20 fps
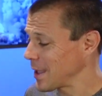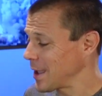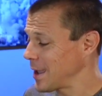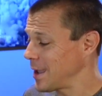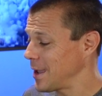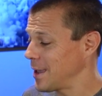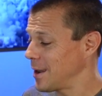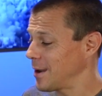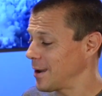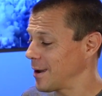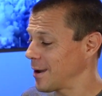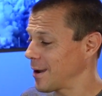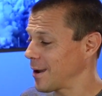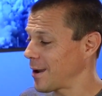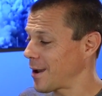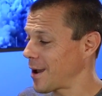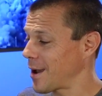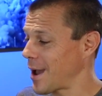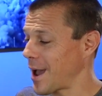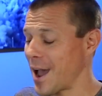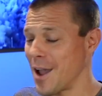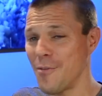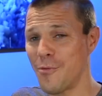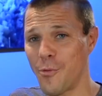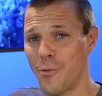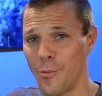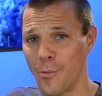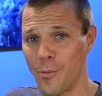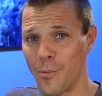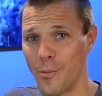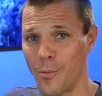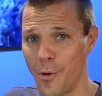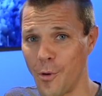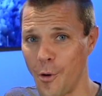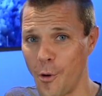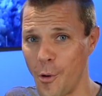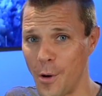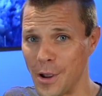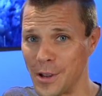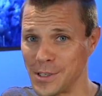And I've
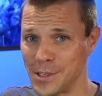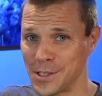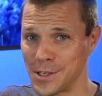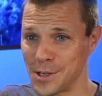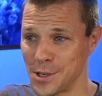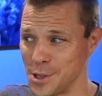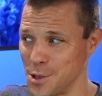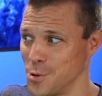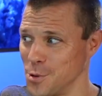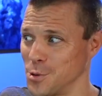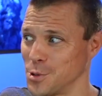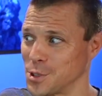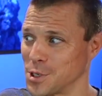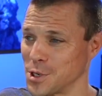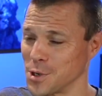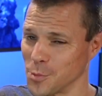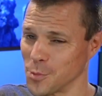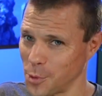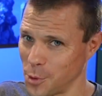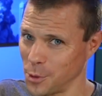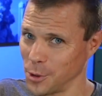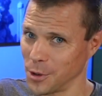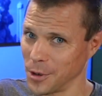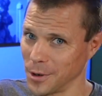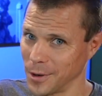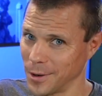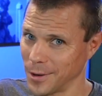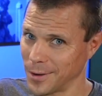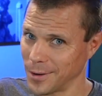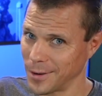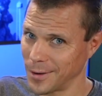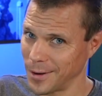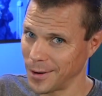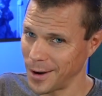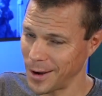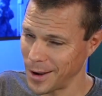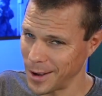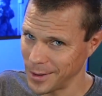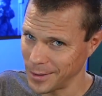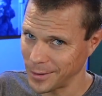always used a roller
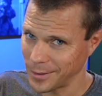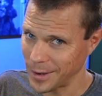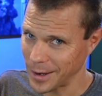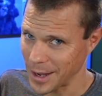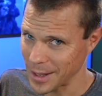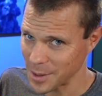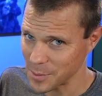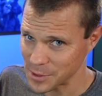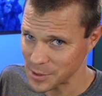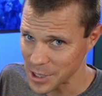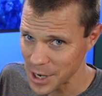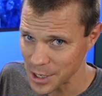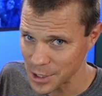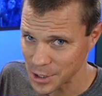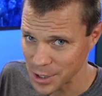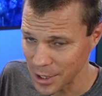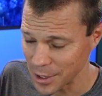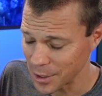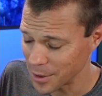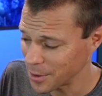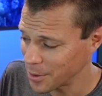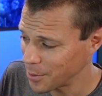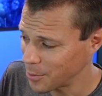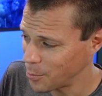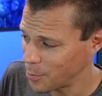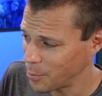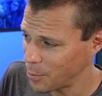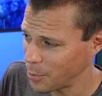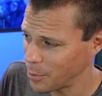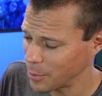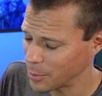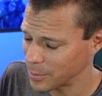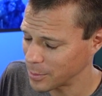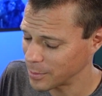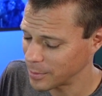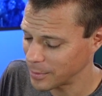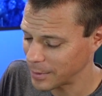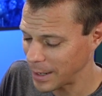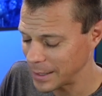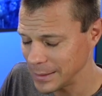until I got the massage gun, or
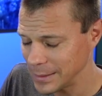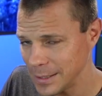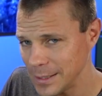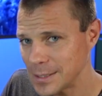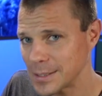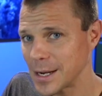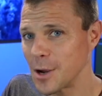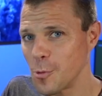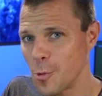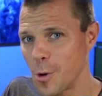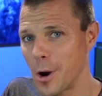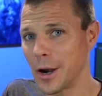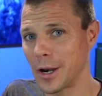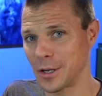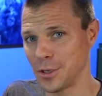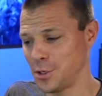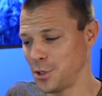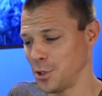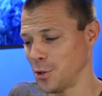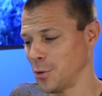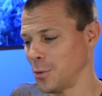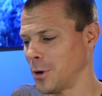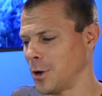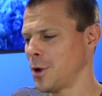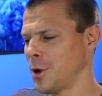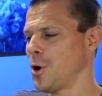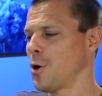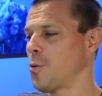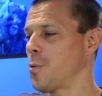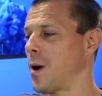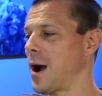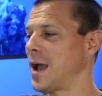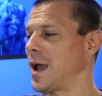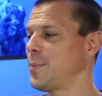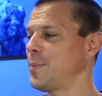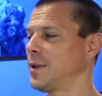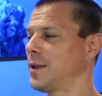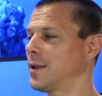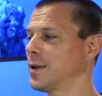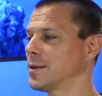at least I wanted to. Why?
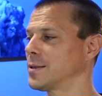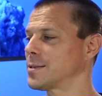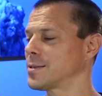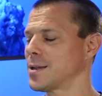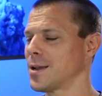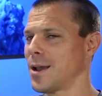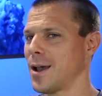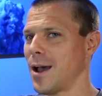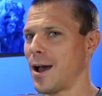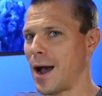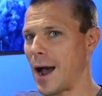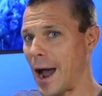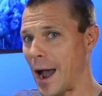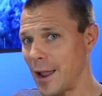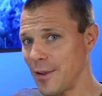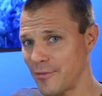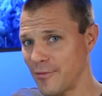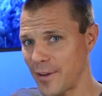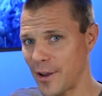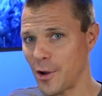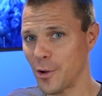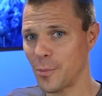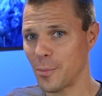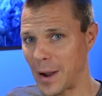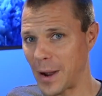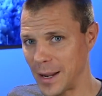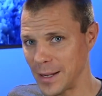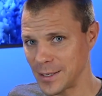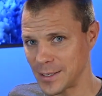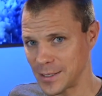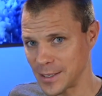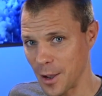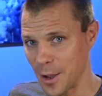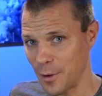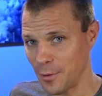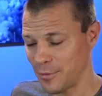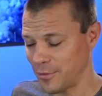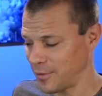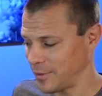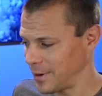Because I found
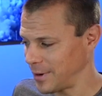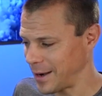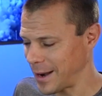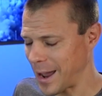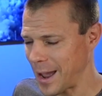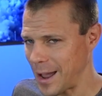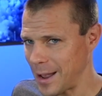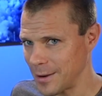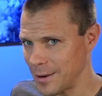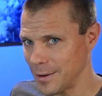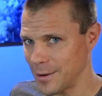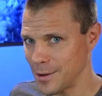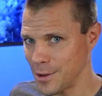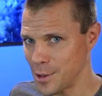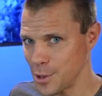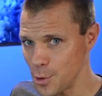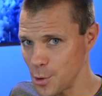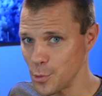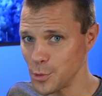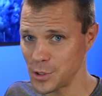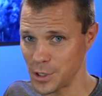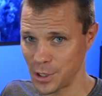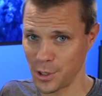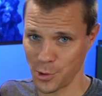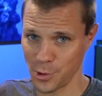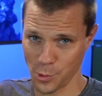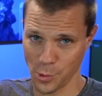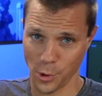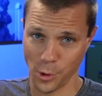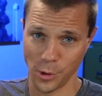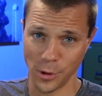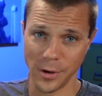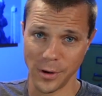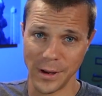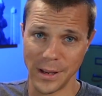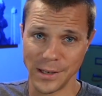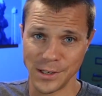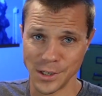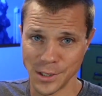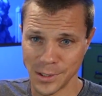myself not using the roller,
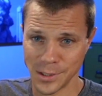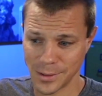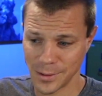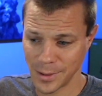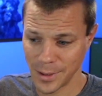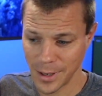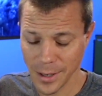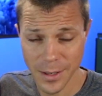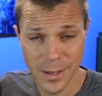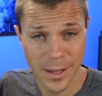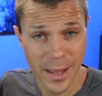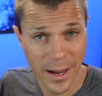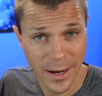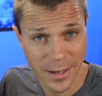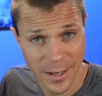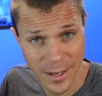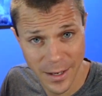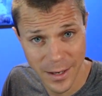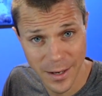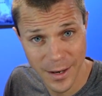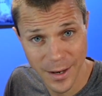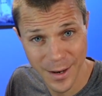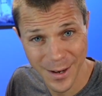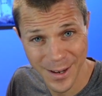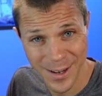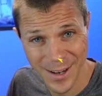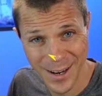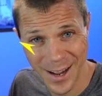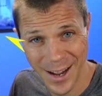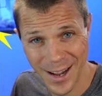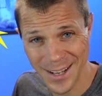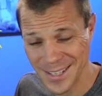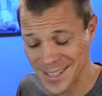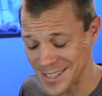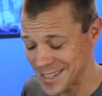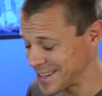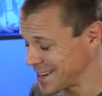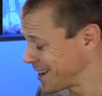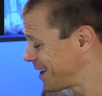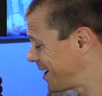it just collected
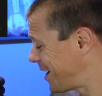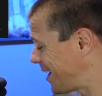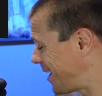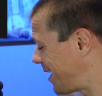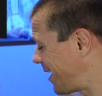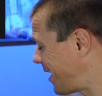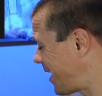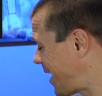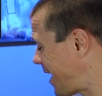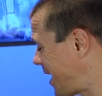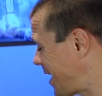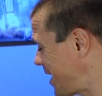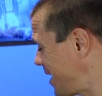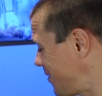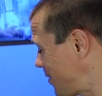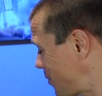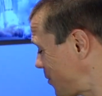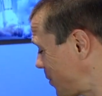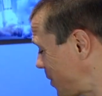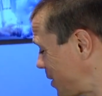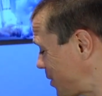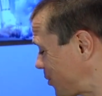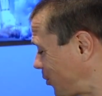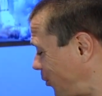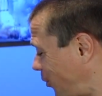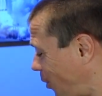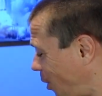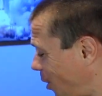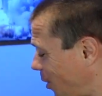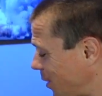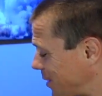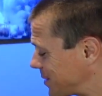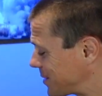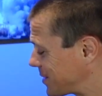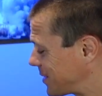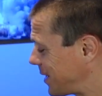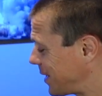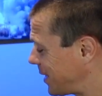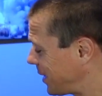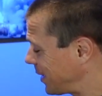dust. I even went as far as
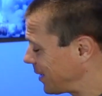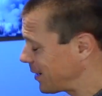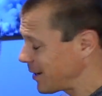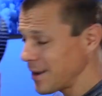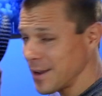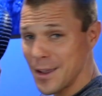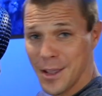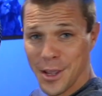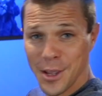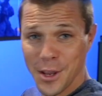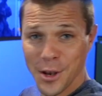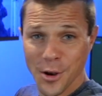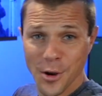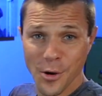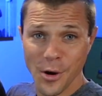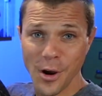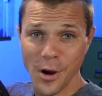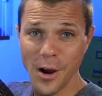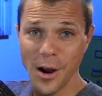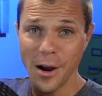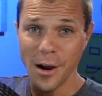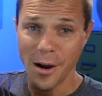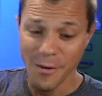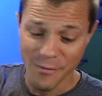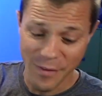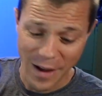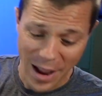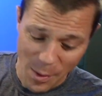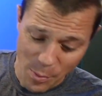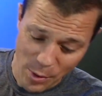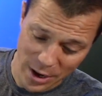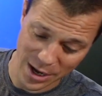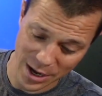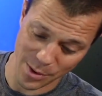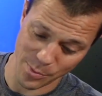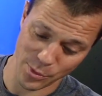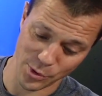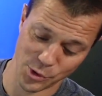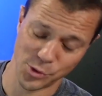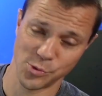getting, you know,
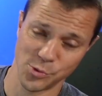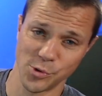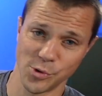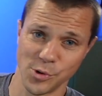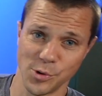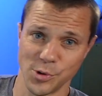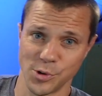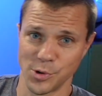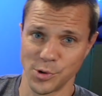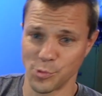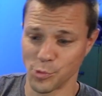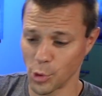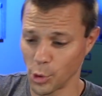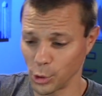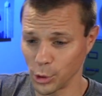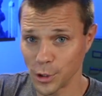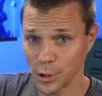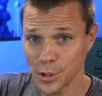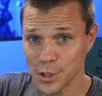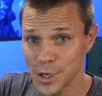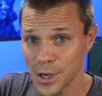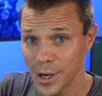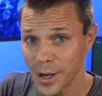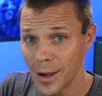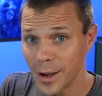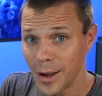vibrating rollers,